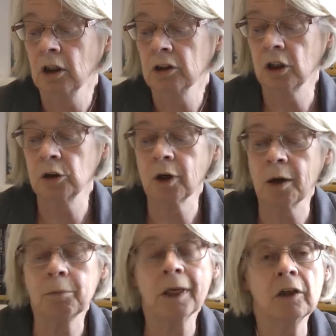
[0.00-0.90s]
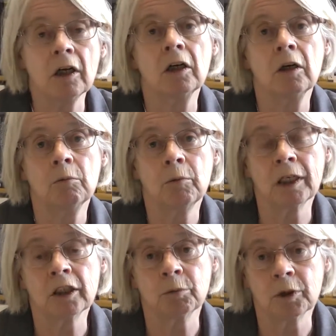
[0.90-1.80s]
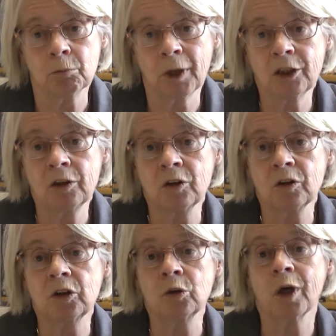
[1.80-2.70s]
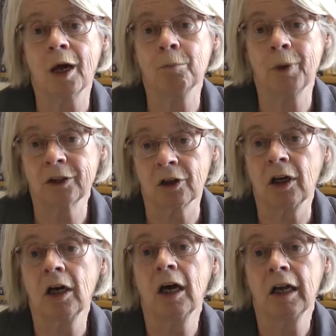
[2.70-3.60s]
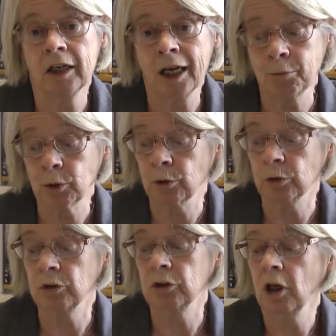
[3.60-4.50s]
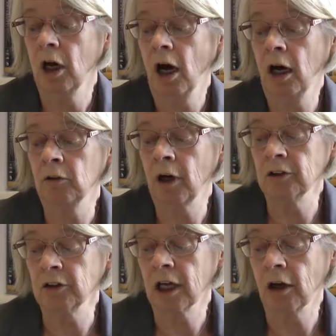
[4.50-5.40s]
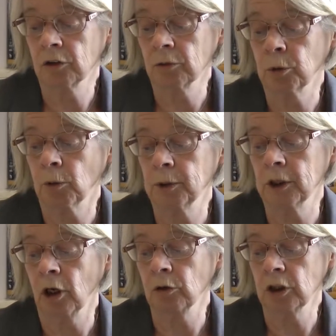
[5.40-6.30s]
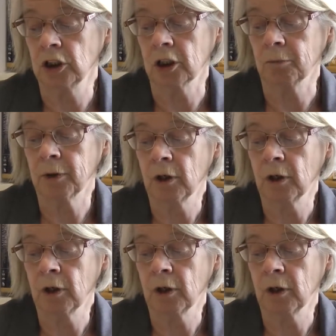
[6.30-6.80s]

So you get better management and maintenance, you get better neighbourhoods arising out of property ownership.